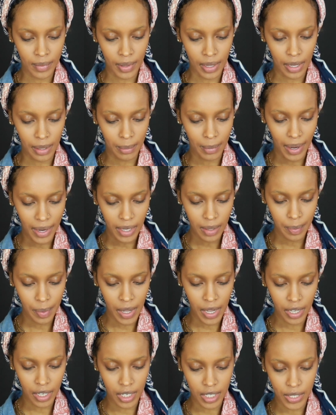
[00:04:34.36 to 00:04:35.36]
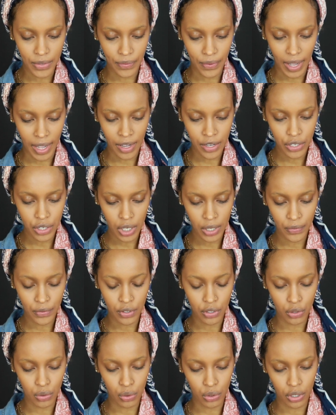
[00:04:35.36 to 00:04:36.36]
in my opinion it's faster if
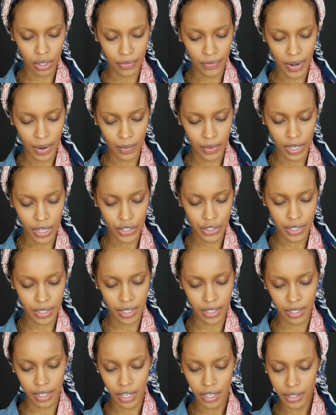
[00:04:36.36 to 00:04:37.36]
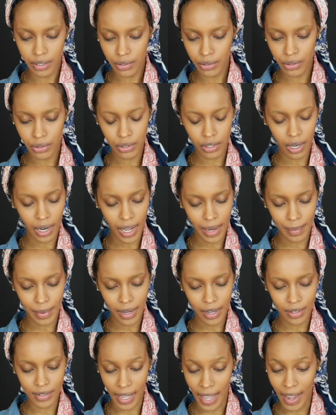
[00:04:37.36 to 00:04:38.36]
you do your foundation and then you do your
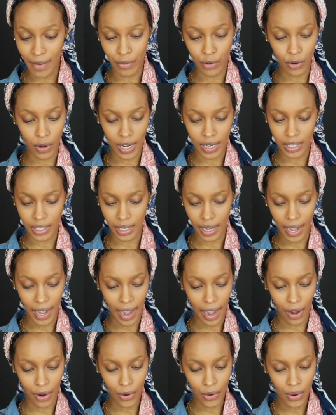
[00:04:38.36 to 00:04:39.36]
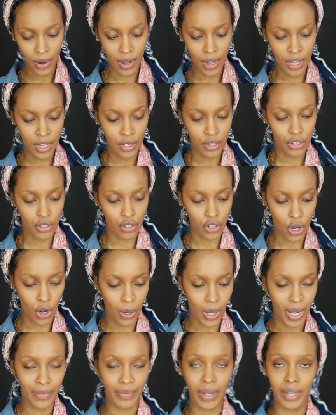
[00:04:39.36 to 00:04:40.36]
eyebrows. I have no idea how, so
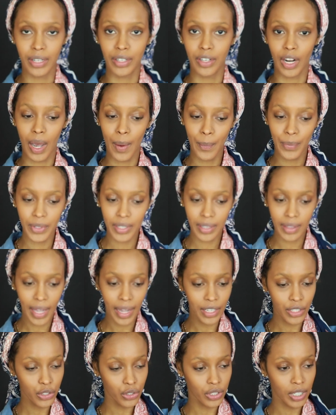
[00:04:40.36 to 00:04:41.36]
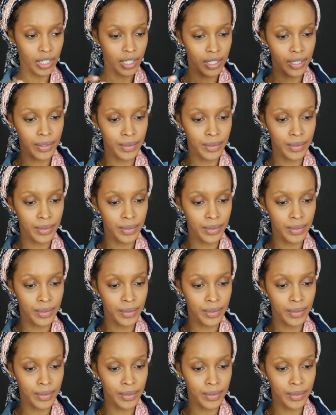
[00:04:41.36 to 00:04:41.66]
I've adopted that trick.